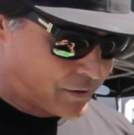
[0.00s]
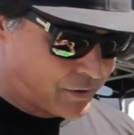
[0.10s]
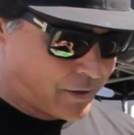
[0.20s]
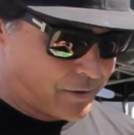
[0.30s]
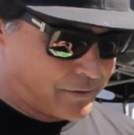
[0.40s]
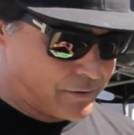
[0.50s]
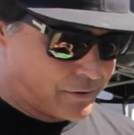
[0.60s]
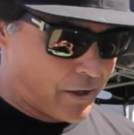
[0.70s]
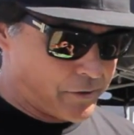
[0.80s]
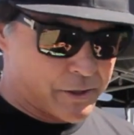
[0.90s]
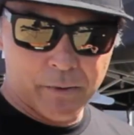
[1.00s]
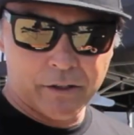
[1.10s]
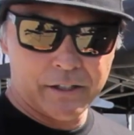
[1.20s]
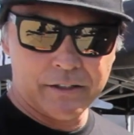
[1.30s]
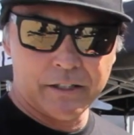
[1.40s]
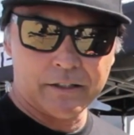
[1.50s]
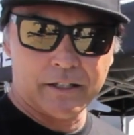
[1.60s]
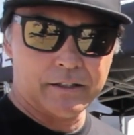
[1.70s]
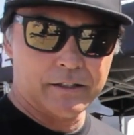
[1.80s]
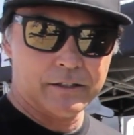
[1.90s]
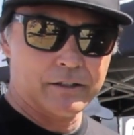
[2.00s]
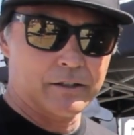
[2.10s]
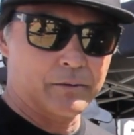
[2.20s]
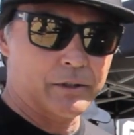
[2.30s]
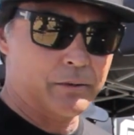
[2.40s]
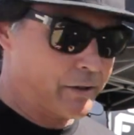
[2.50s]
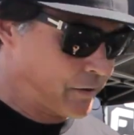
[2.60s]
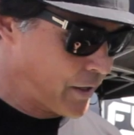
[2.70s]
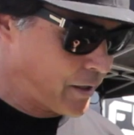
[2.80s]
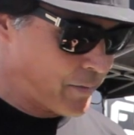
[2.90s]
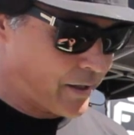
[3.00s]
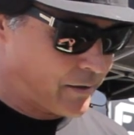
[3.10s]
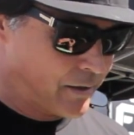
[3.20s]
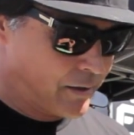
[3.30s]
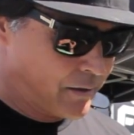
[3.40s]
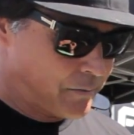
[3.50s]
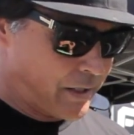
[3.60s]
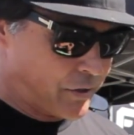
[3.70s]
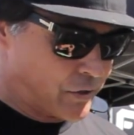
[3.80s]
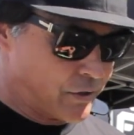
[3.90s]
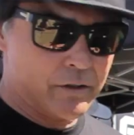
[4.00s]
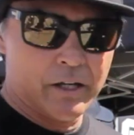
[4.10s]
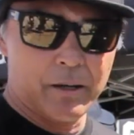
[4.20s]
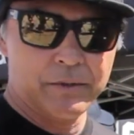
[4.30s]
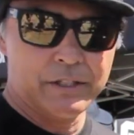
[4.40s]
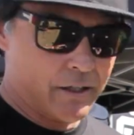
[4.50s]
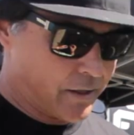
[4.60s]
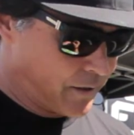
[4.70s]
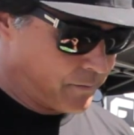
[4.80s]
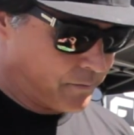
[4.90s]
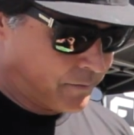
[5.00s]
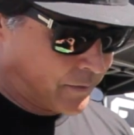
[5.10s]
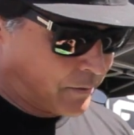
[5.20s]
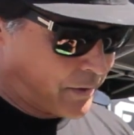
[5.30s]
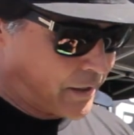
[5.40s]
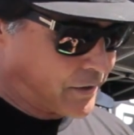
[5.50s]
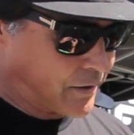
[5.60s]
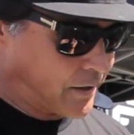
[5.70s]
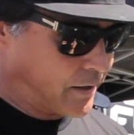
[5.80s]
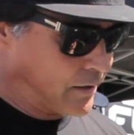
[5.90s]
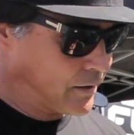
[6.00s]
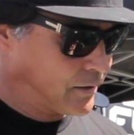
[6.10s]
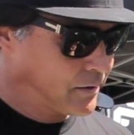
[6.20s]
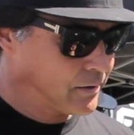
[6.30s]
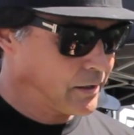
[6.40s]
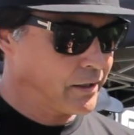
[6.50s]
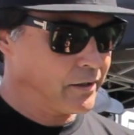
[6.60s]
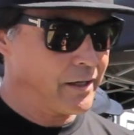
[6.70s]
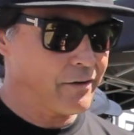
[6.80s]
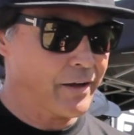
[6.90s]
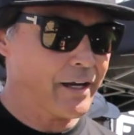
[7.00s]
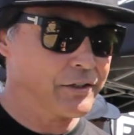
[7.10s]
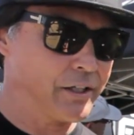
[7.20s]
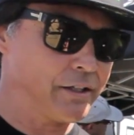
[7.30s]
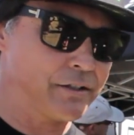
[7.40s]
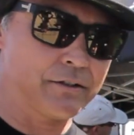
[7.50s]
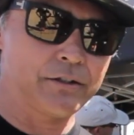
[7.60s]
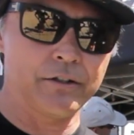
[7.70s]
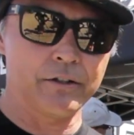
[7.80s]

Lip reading: So all the small details like this, we really thought about making sure the knobs stay on. Basically, here you have access to